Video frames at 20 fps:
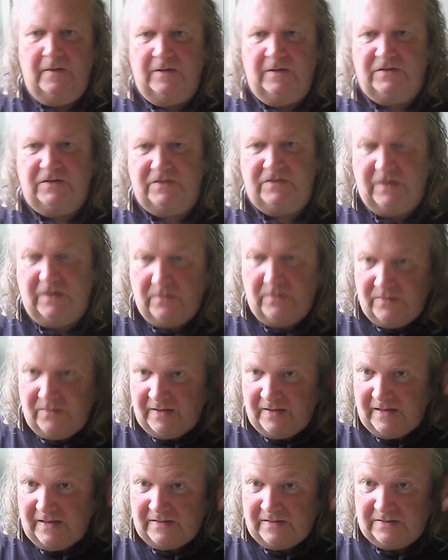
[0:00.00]
Right, so
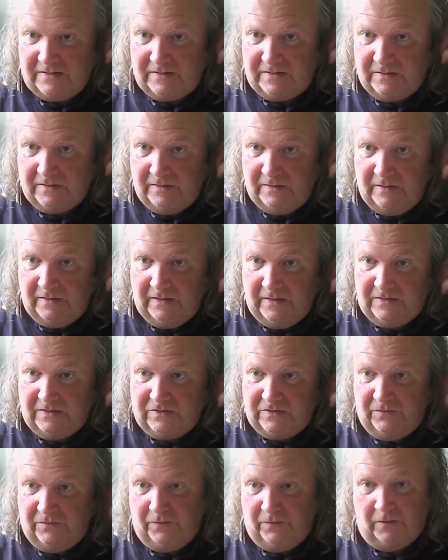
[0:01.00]
this
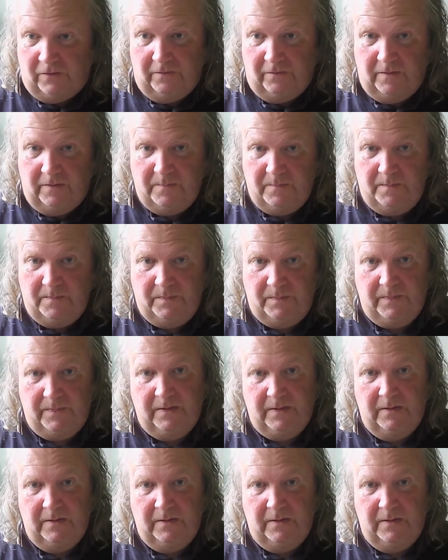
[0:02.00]
is the forum,